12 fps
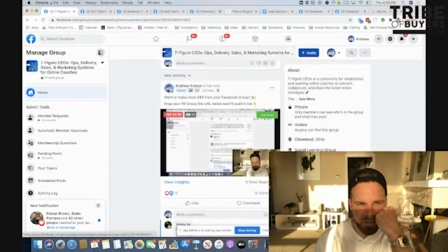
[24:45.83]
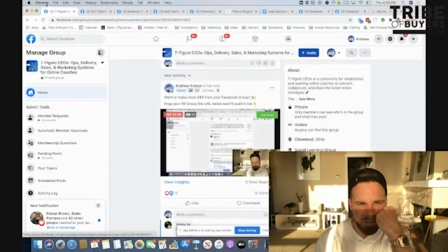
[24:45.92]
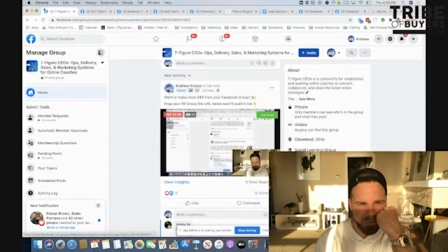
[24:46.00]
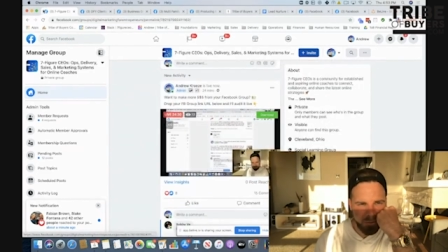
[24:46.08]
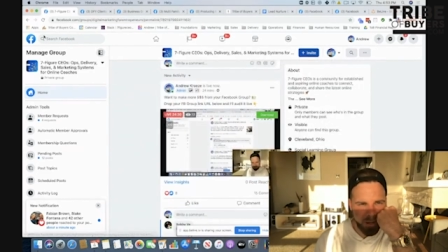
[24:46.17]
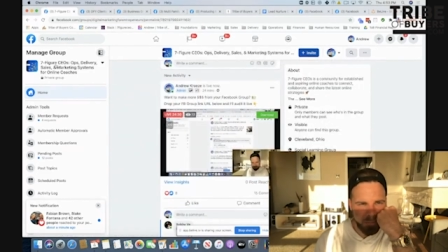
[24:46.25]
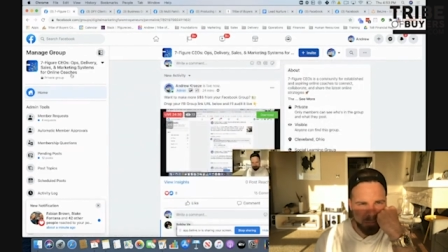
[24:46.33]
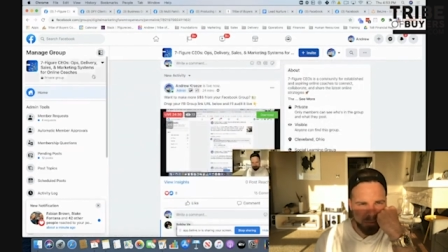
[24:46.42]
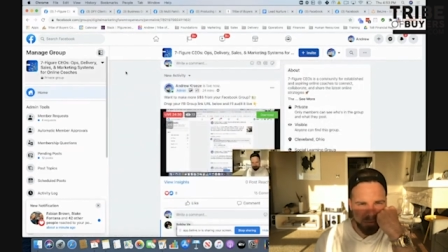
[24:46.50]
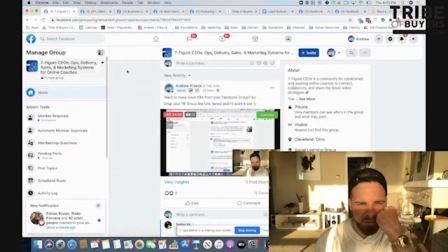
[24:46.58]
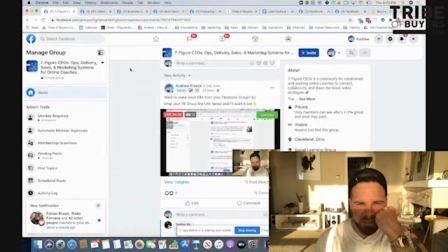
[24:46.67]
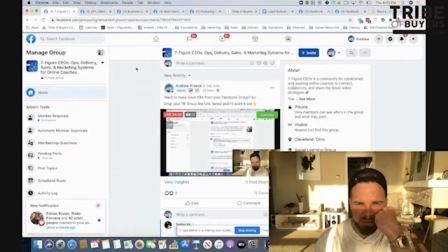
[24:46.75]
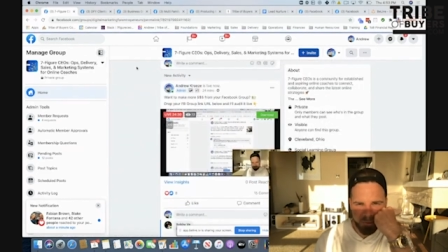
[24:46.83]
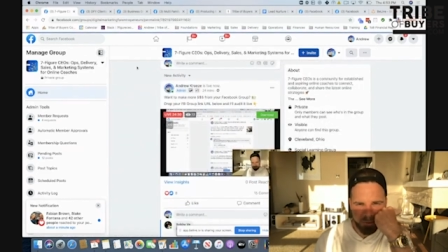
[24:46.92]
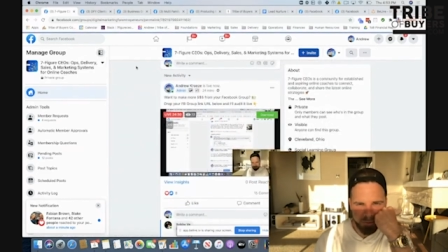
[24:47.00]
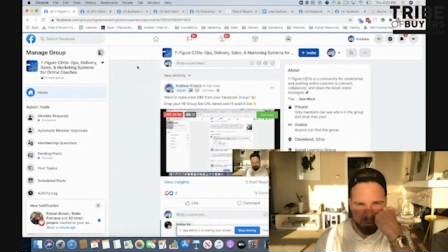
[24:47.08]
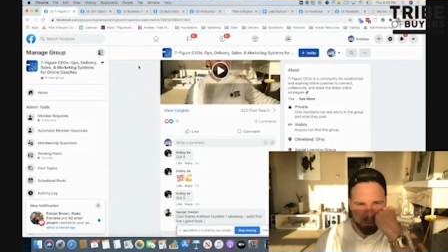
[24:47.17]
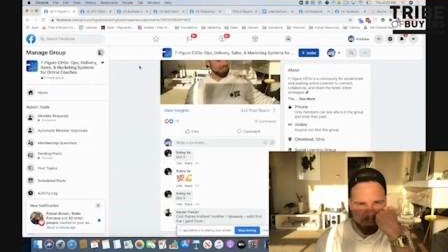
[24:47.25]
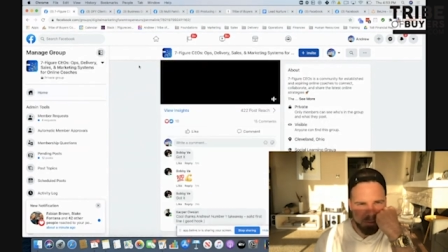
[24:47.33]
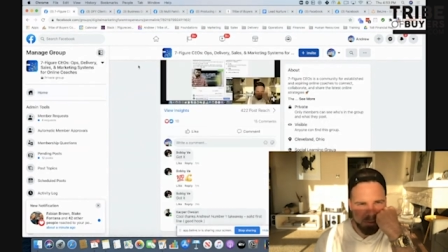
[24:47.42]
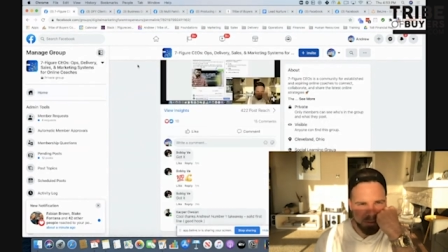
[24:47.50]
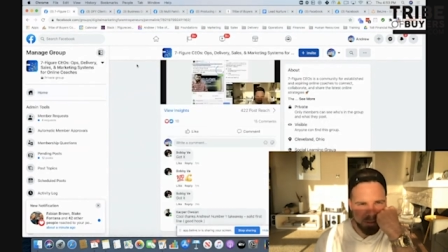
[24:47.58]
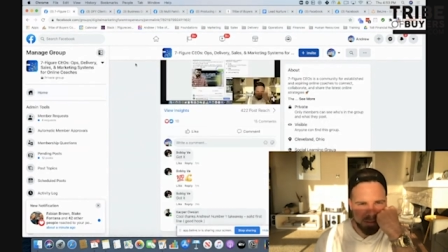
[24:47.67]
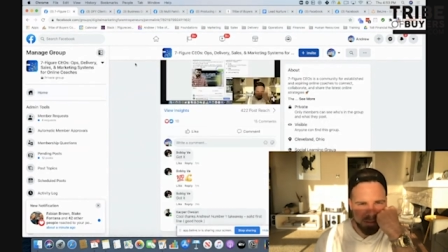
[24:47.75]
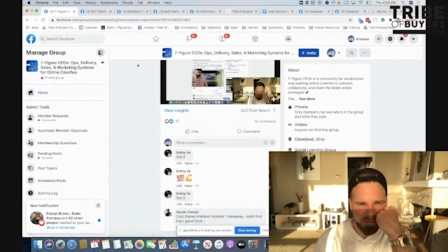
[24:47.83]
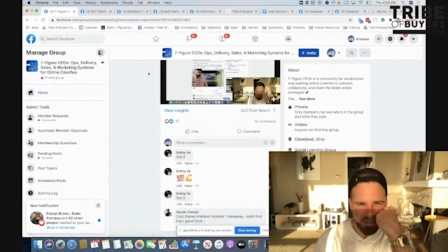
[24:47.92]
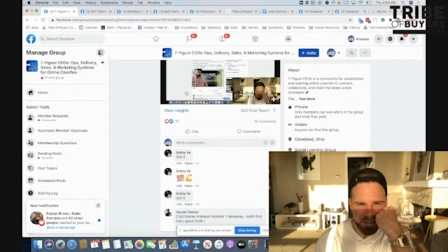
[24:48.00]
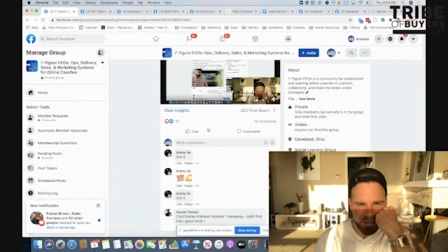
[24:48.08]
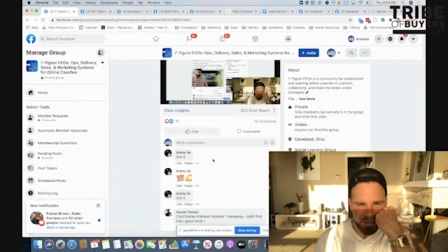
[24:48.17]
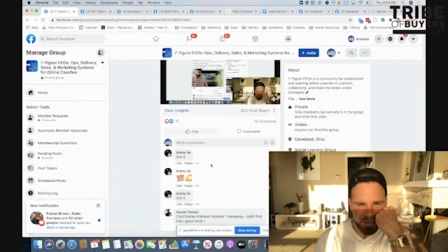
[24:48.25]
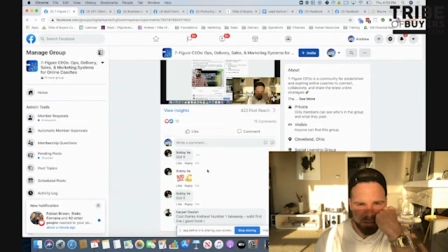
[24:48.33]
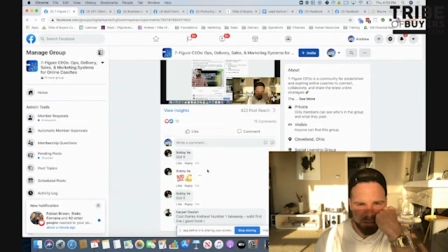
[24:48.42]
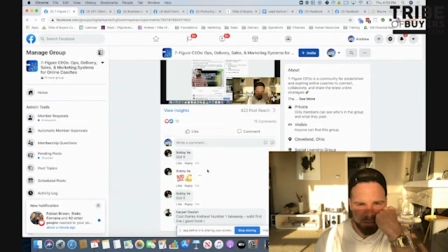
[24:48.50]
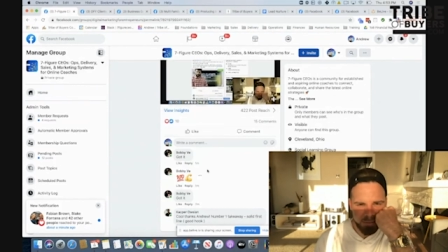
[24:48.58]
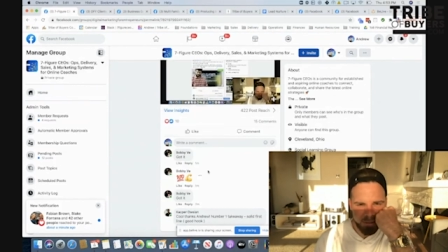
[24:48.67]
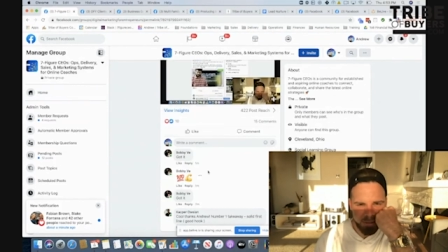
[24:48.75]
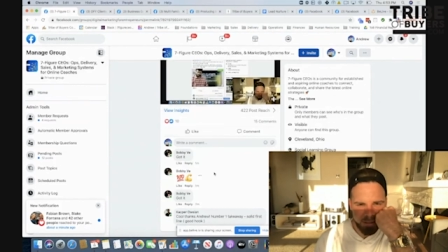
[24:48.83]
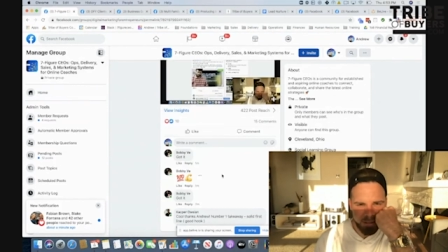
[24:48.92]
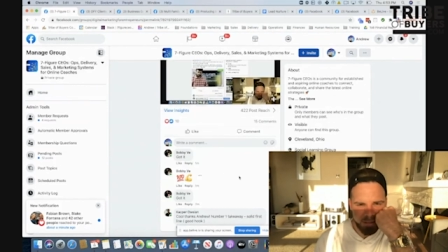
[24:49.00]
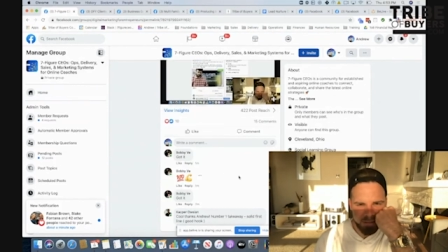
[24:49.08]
grab your Facebook group. So let's see if I can do it this way.